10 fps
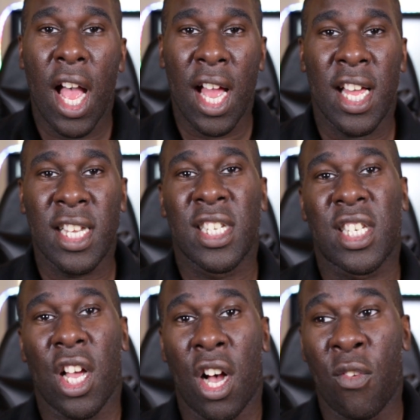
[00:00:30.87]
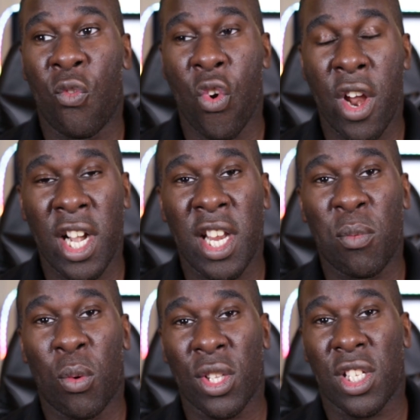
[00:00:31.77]
and I really
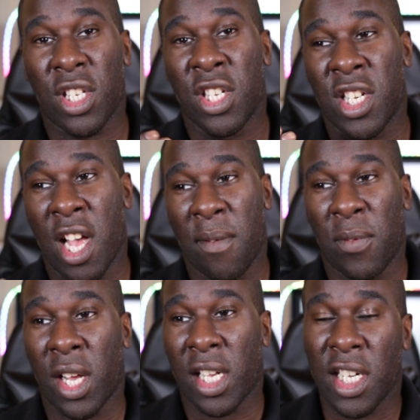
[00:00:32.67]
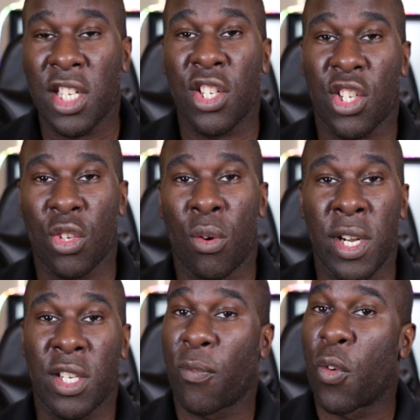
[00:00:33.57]
want to have like a decent
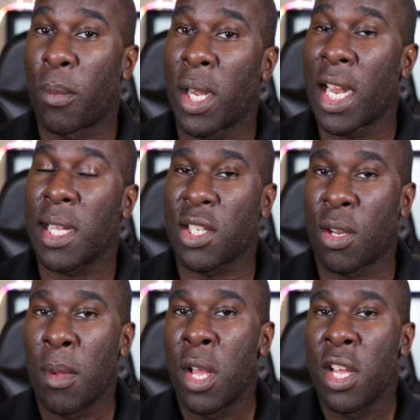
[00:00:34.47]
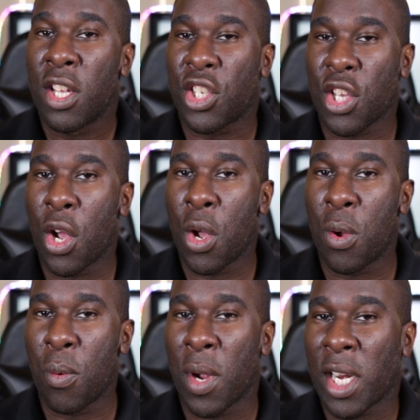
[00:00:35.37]
storage for my laptop.
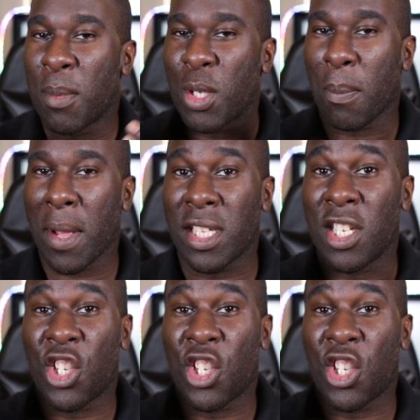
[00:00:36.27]
So we're going to be talking about the